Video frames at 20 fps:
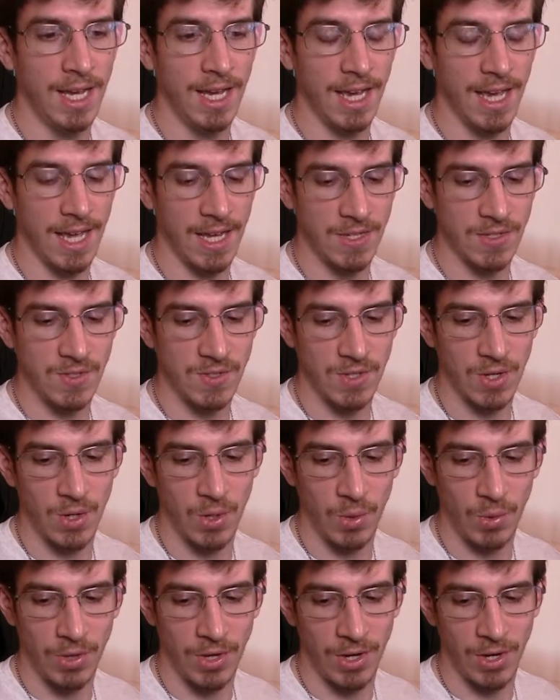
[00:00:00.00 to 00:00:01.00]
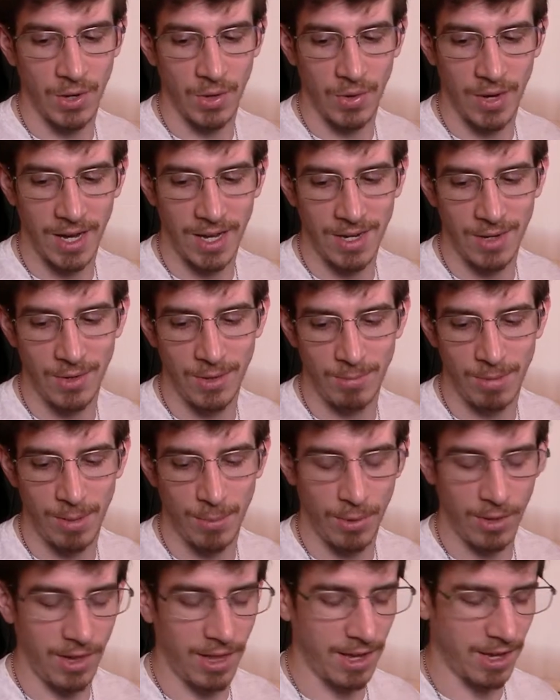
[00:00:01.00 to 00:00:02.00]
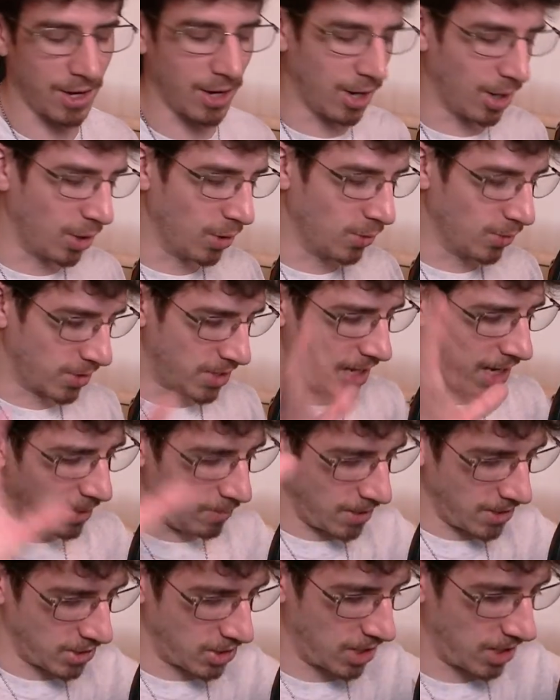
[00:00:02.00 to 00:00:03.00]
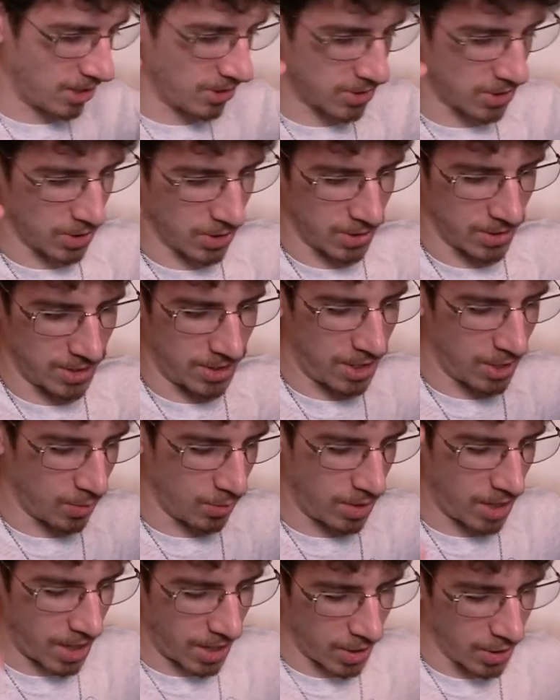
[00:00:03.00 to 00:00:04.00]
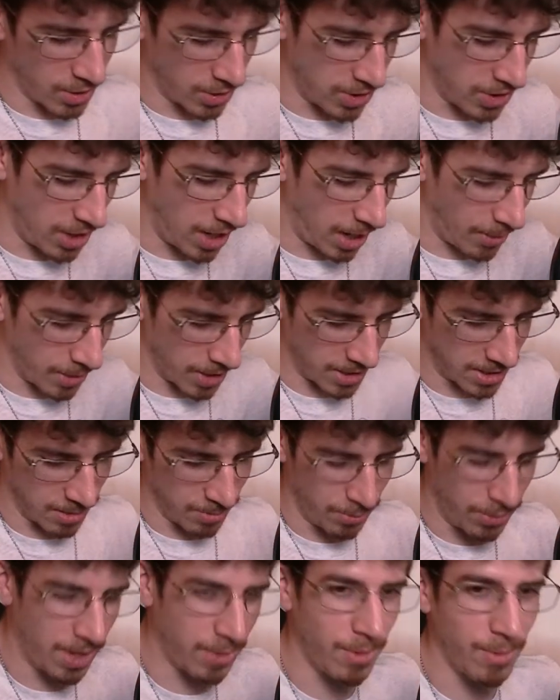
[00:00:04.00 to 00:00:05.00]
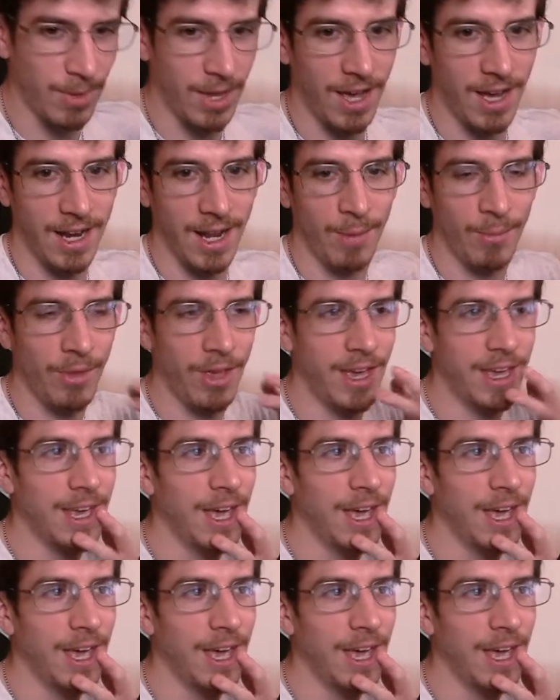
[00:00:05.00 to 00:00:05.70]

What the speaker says: And so, I know that people are like, oh, gaming chairs are, not ergonomic and blah, blah, blah. And I'm like,